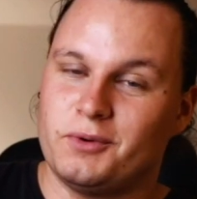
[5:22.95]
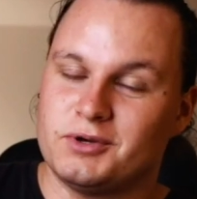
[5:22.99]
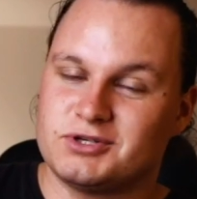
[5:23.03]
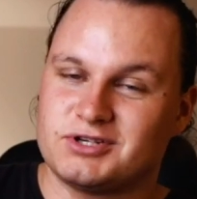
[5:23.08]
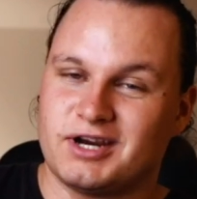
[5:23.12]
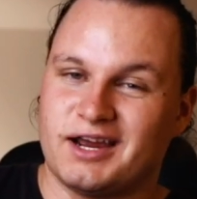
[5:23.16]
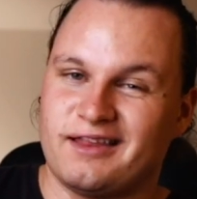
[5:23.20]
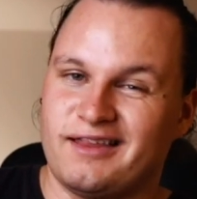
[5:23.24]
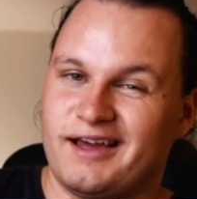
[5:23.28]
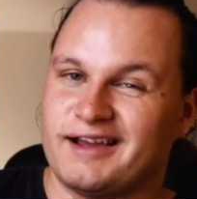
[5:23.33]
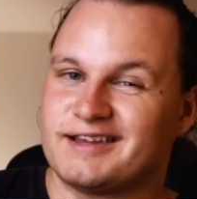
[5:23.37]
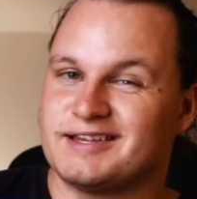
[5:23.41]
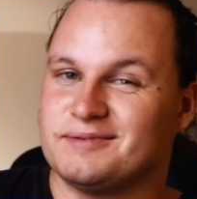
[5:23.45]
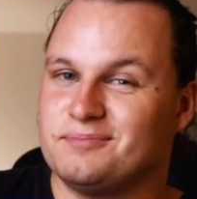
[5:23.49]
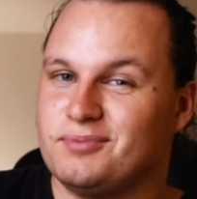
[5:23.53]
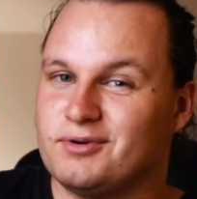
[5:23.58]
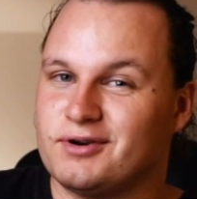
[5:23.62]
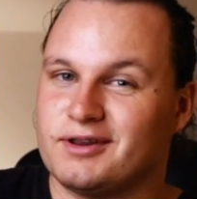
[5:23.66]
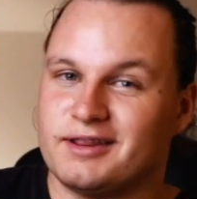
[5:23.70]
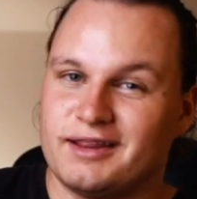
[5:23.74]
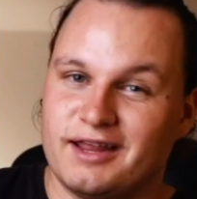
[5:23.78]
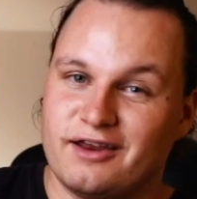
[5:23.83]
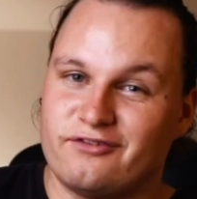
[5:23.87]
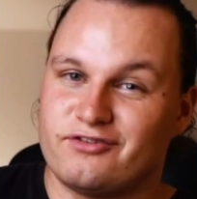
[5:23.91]
which I like to
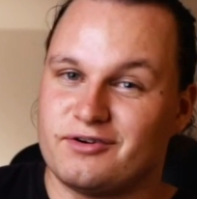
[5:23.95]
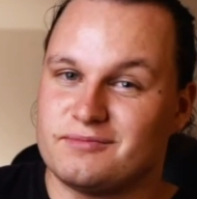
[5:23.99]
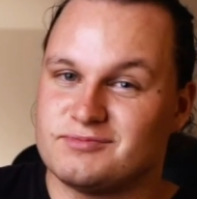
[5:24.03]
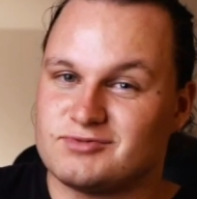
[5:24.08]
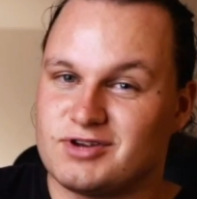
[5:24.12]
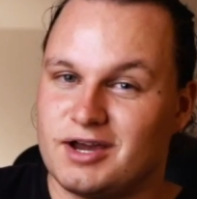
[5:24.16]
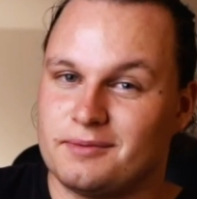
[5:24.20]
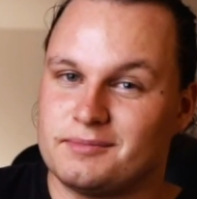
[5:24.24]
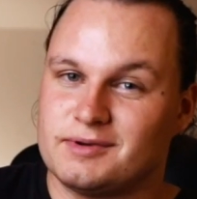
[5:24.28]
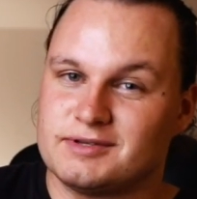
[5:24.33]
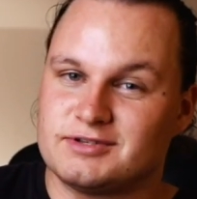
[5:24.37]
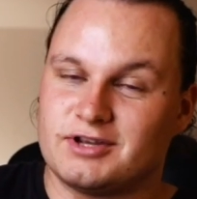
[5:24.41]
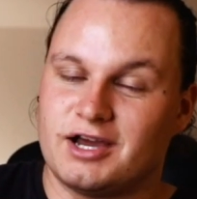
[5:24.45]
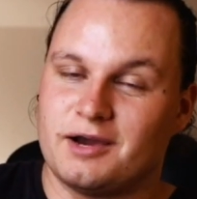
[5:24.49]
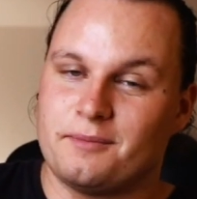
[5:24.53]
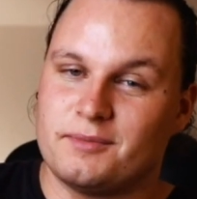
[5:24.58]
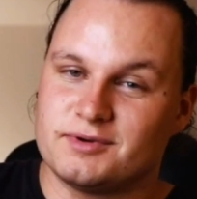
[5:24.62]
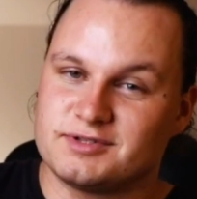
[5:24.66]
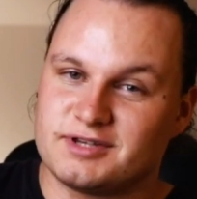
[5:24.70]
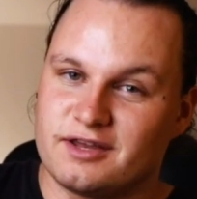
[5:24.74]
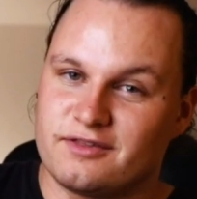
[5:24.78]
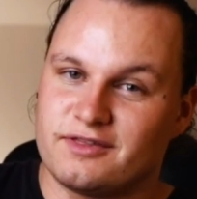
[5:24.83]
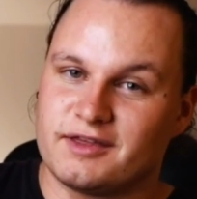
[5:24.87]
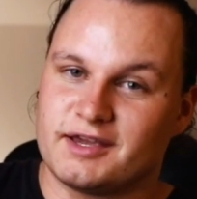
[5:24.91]
put in there from time to time,
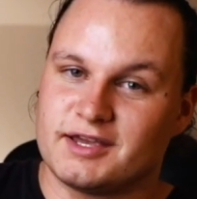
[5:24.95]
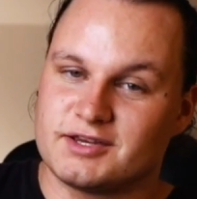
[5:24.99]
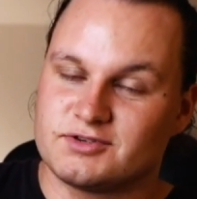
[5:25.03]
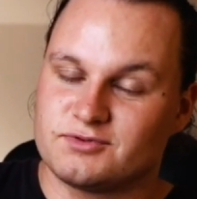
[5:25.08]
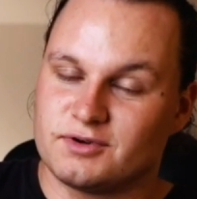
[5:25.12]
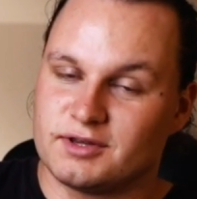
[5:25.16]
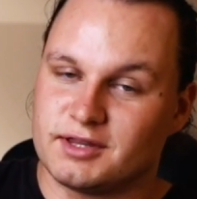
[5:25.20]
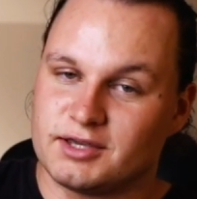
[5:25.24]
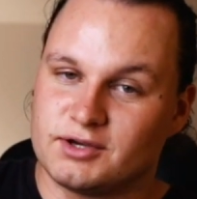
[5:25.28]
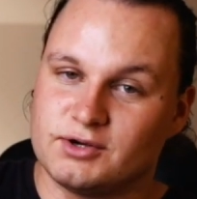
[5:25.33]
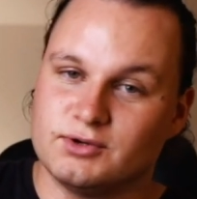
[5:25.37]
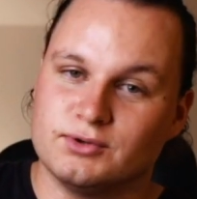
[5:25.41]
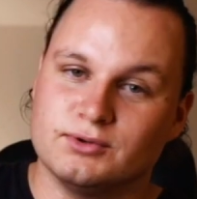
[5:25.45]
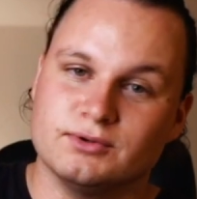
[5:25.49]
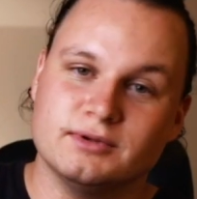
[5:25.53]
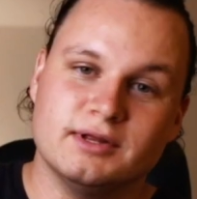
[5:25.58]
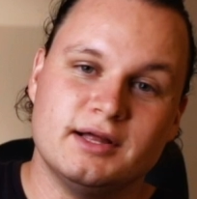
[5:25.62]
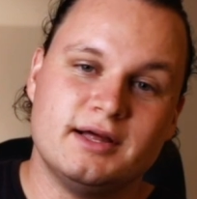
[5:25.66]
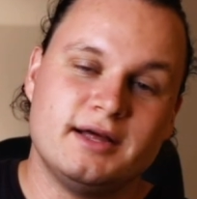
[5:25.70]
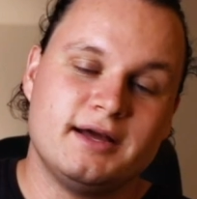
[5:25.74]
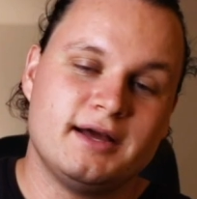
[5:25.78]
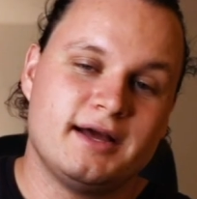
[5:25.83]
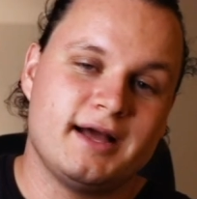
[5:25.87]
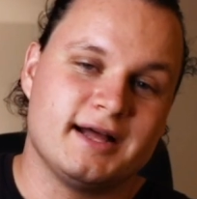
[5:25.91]
which I think is really cool.